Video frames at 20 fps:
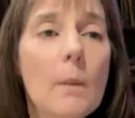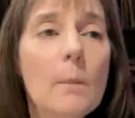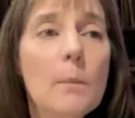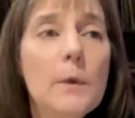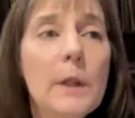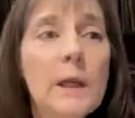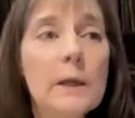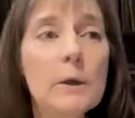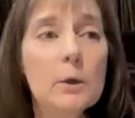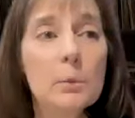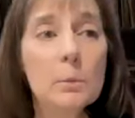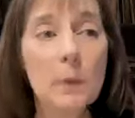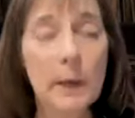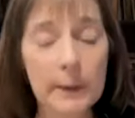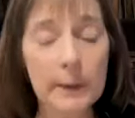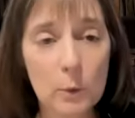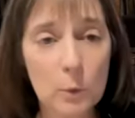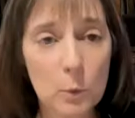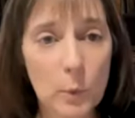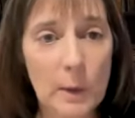They can go to my
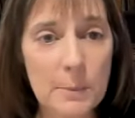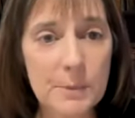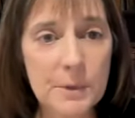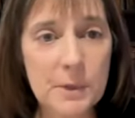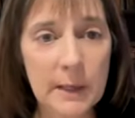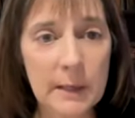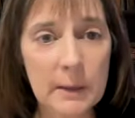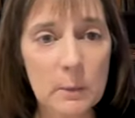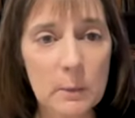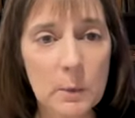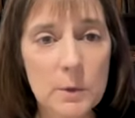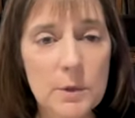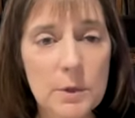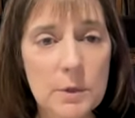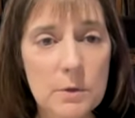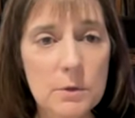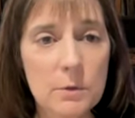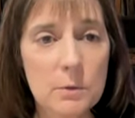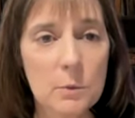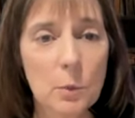own website, which
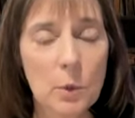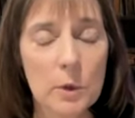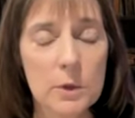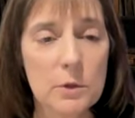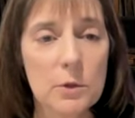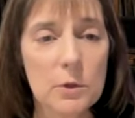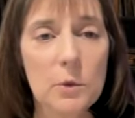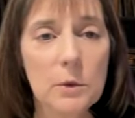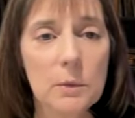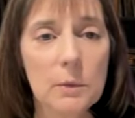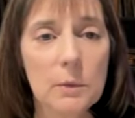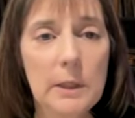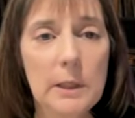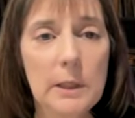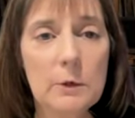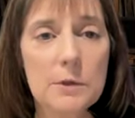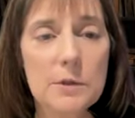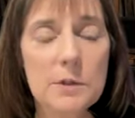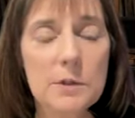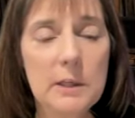is
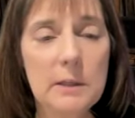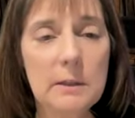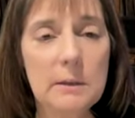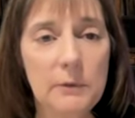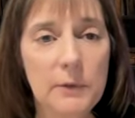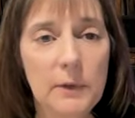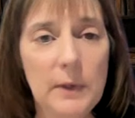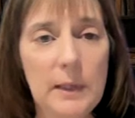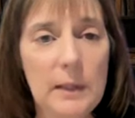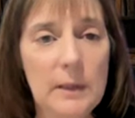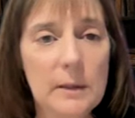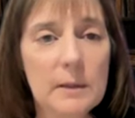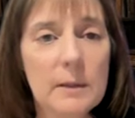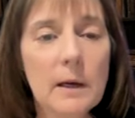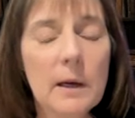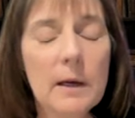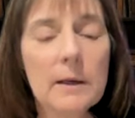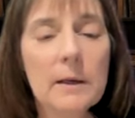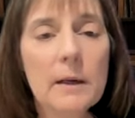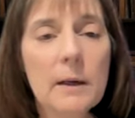
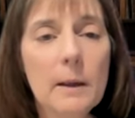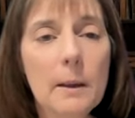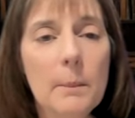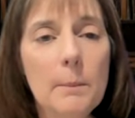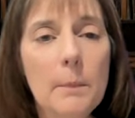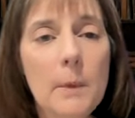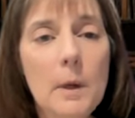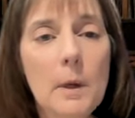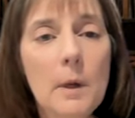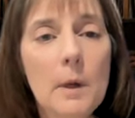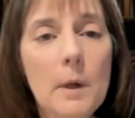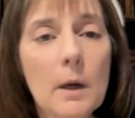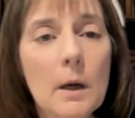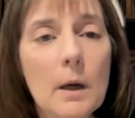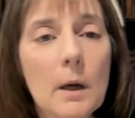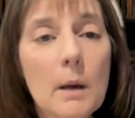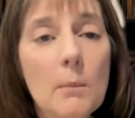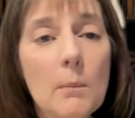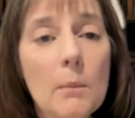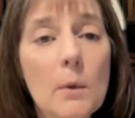123christinav.com,
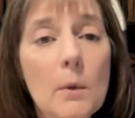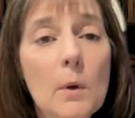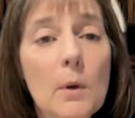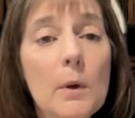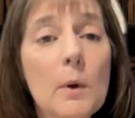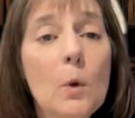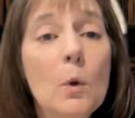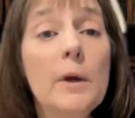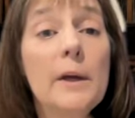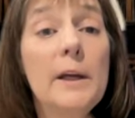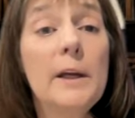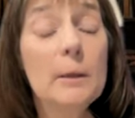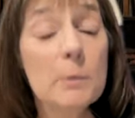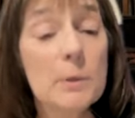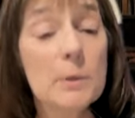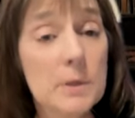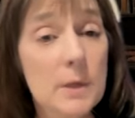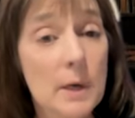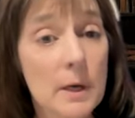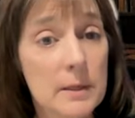or
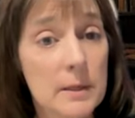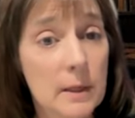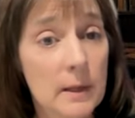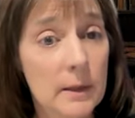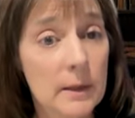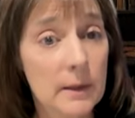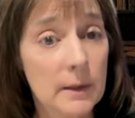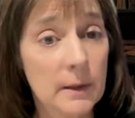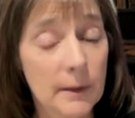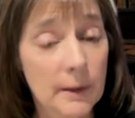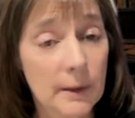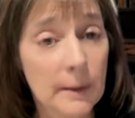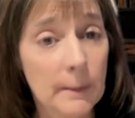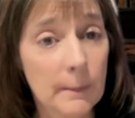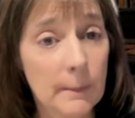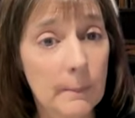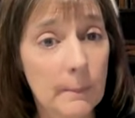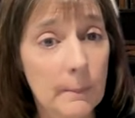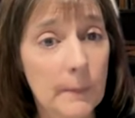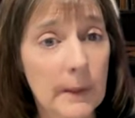
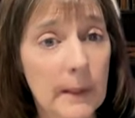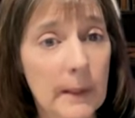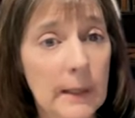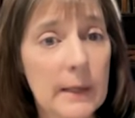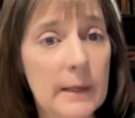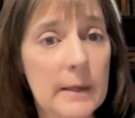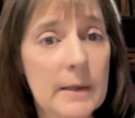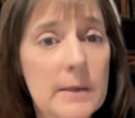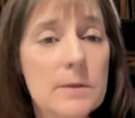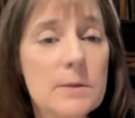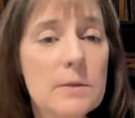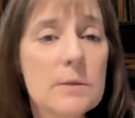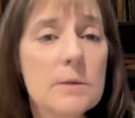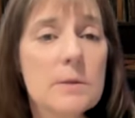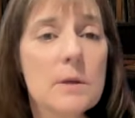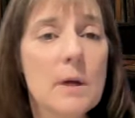amazon.com has